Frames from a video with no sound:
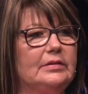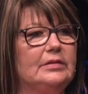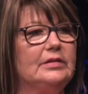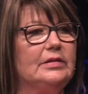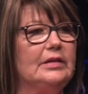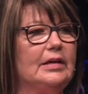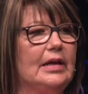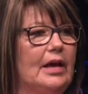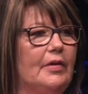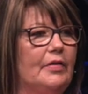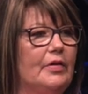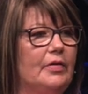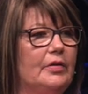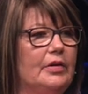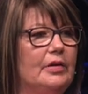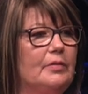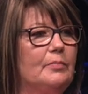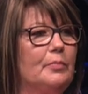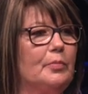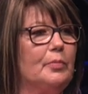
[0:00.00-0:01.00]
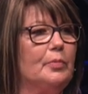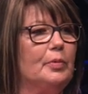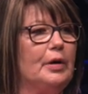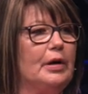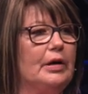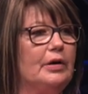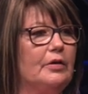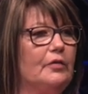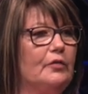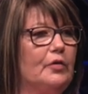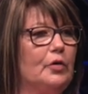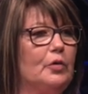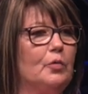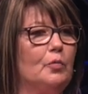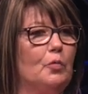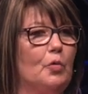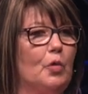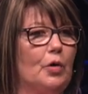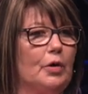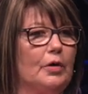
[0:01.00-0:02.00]
together in prayerful
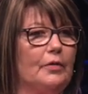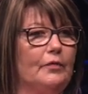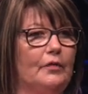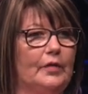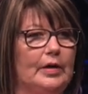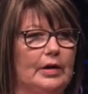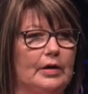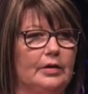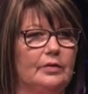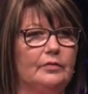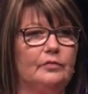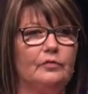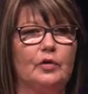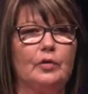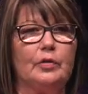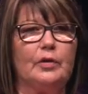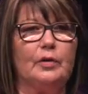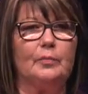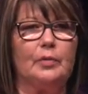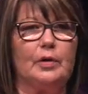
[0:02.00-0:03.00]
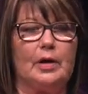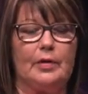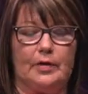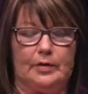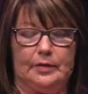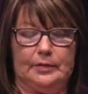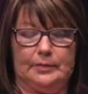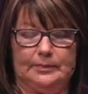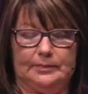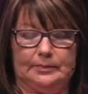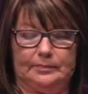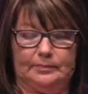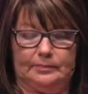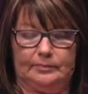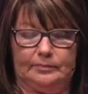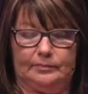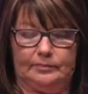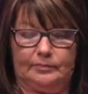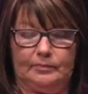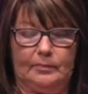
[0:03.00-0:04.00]
warfare for their brother.
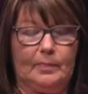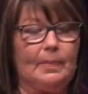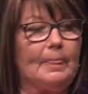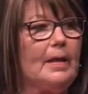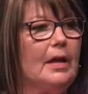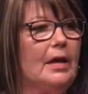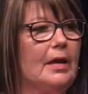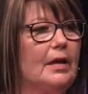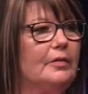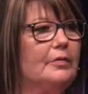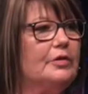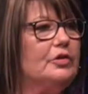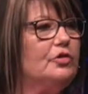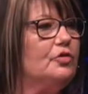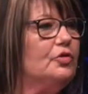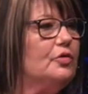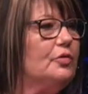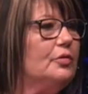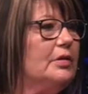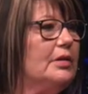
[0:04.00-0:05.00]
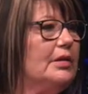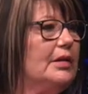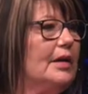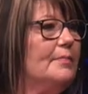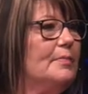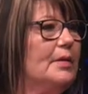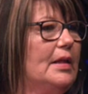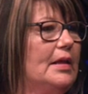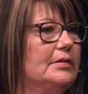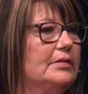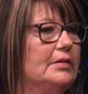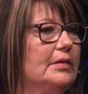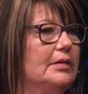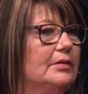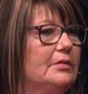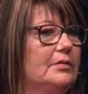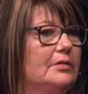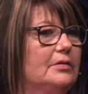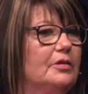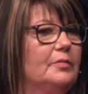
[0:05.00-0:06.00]
It was truly a
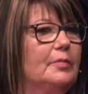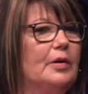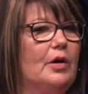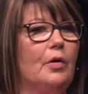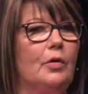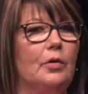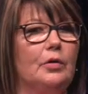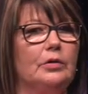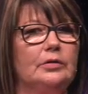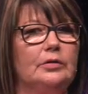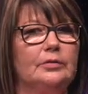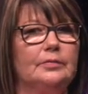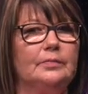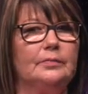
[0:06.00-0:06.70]
blessing to behold.